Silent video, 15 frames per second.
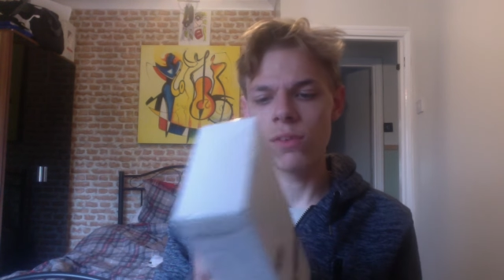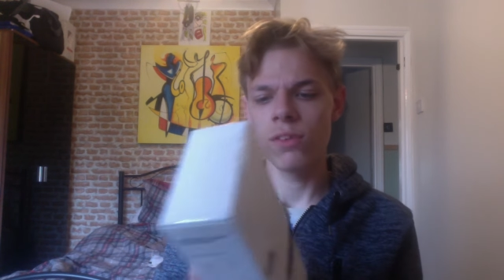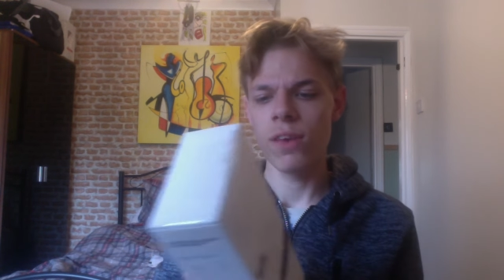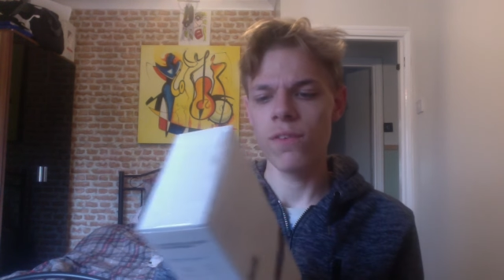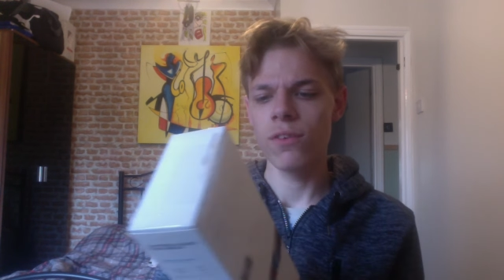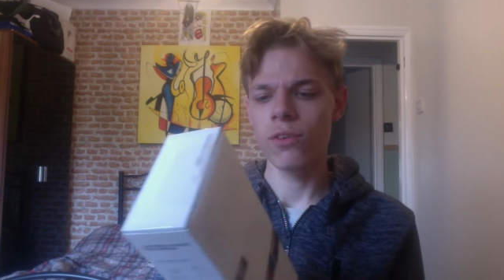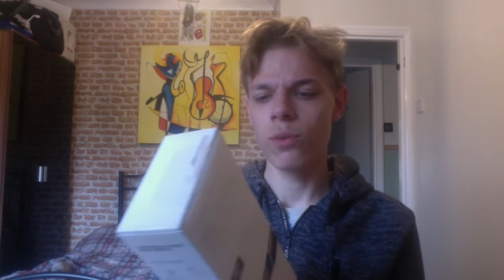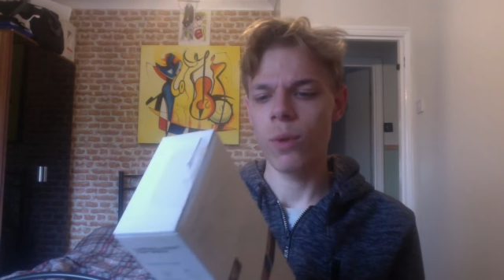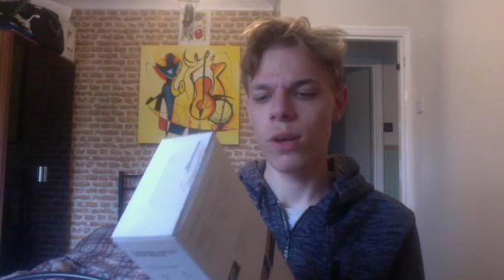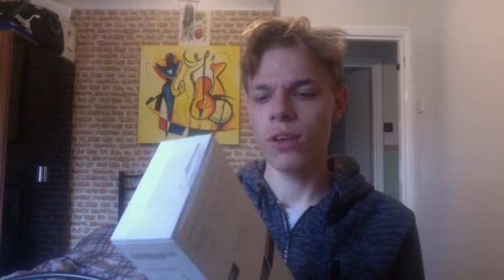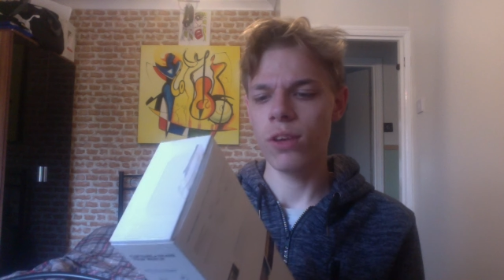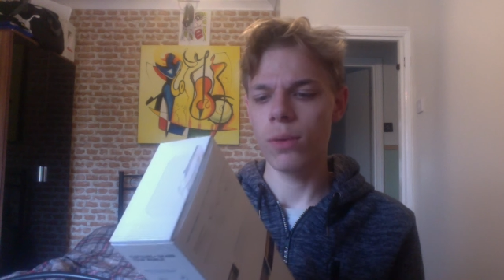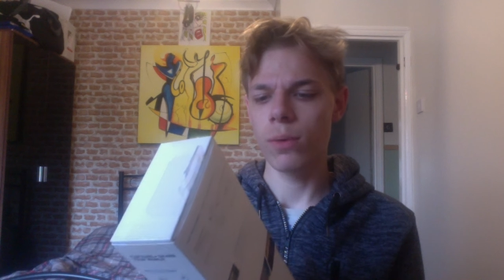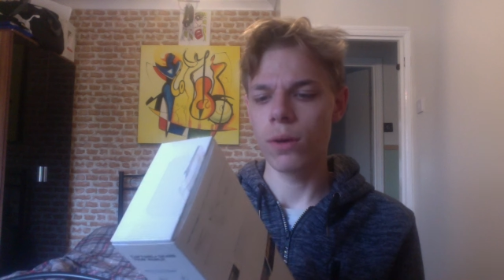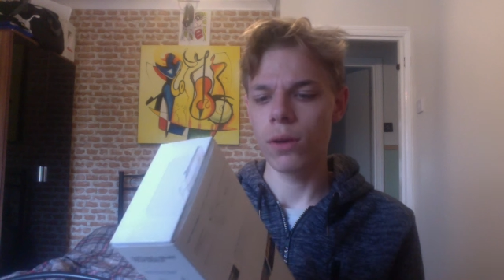
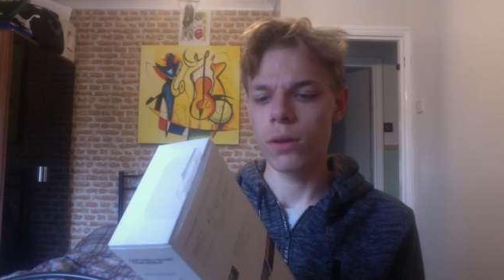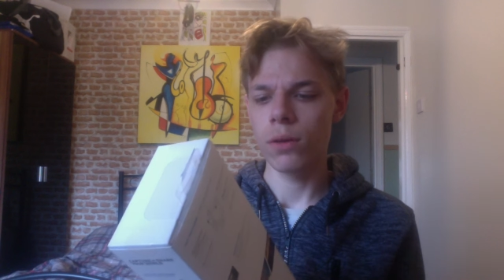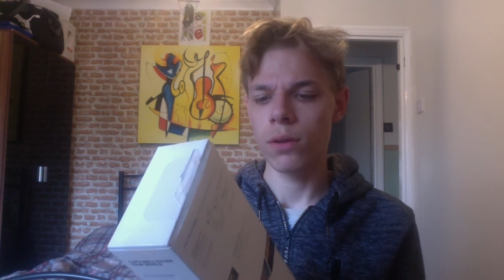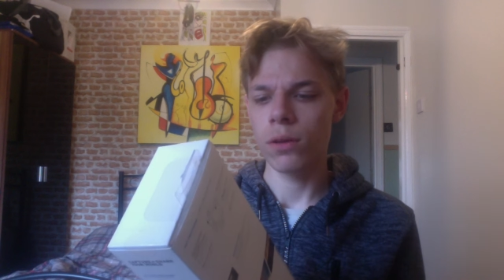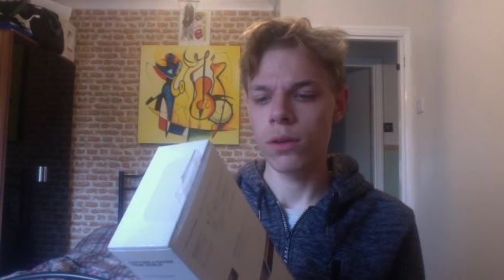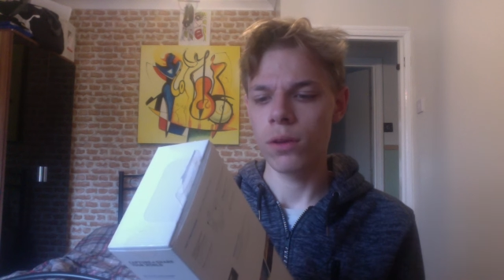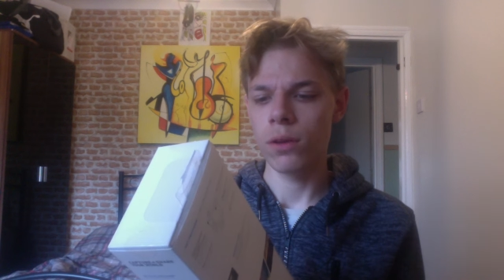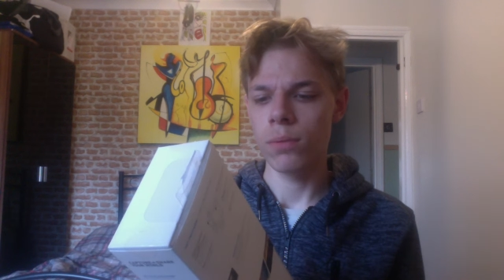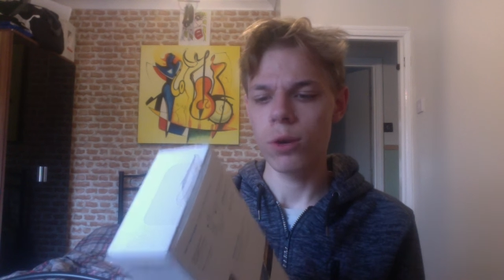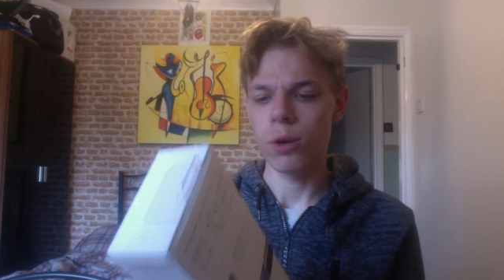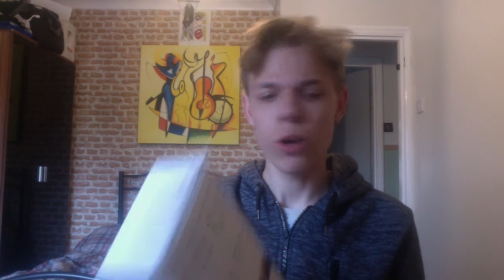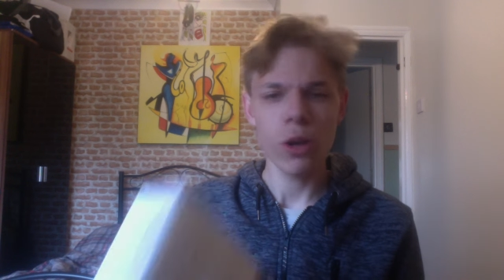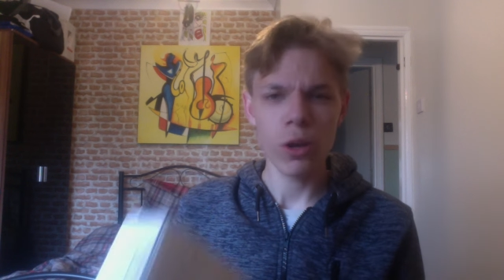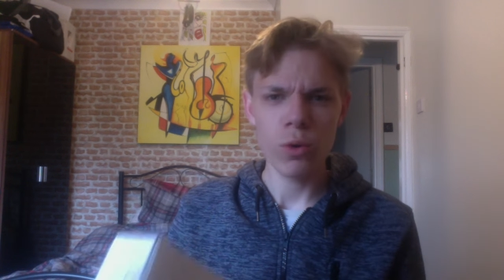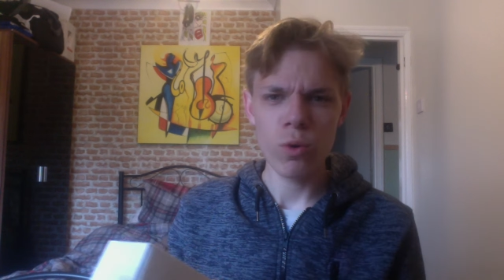720 one,
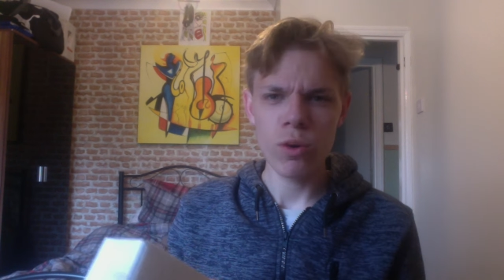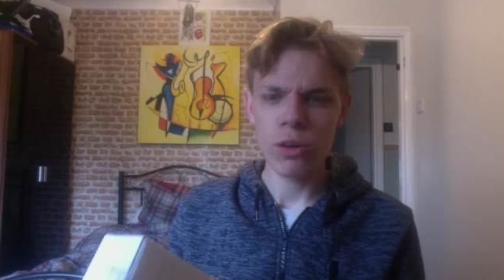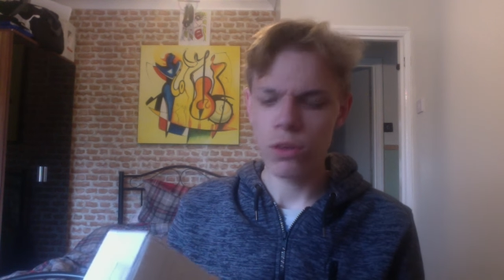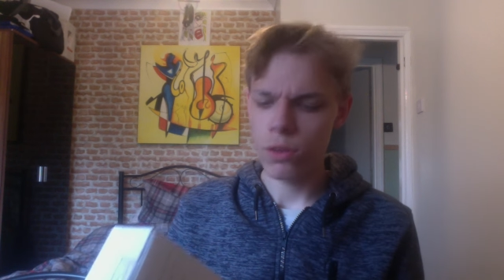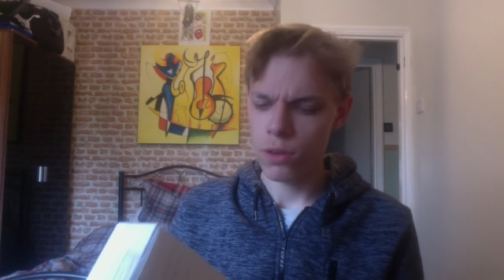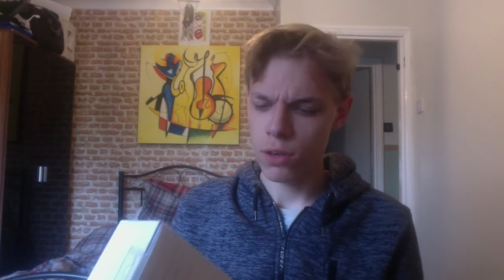when I ordered